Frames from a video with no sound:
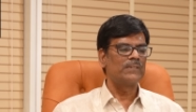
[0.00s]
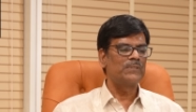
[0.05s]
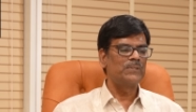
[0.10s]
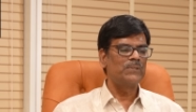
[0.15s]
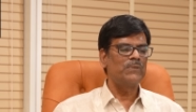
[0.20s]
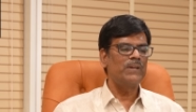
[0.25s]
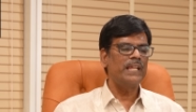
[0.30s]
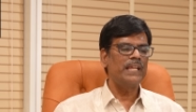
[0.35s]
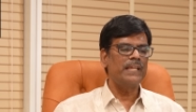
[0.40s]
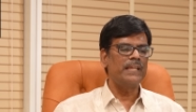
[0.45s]
So
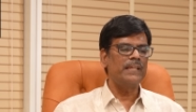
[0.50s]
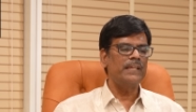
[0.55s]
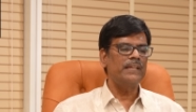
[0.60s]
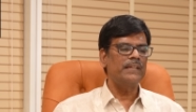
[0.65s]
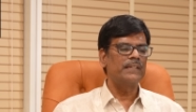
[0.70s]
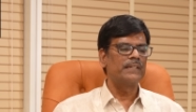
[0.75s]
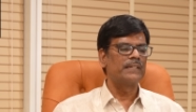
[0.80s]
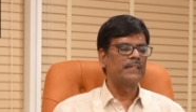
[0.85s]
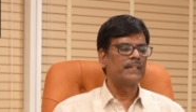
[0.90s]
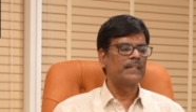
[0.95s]

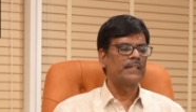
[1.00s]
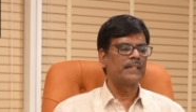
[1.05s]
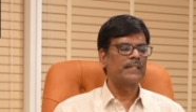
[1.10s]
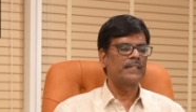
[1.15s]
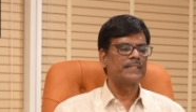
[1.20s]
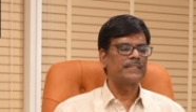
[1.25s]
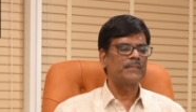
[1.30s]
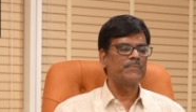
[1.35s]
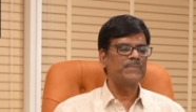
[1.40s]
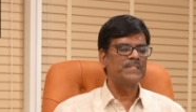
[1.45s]
today,
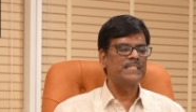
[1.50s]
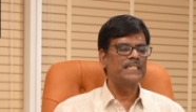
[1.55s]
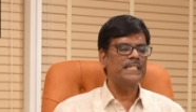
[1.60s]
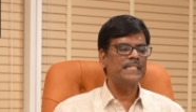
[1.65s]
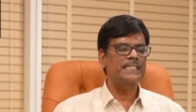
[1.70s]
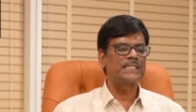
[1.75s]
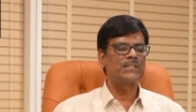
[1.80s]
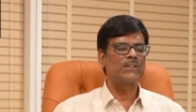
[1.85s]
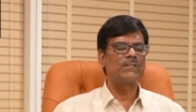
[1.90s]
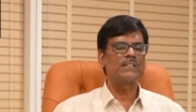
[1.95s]
some
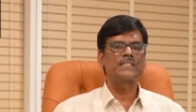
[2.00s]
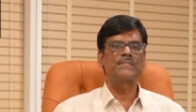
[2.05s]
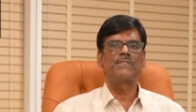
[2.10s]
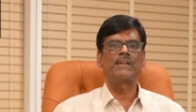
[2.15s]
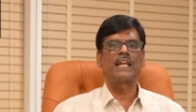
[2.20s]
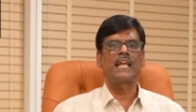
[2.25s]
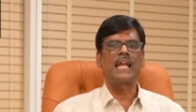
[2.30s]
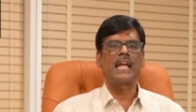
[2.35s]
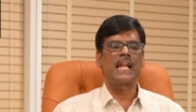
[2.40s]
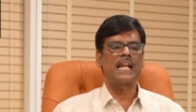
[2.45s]
6 stocks were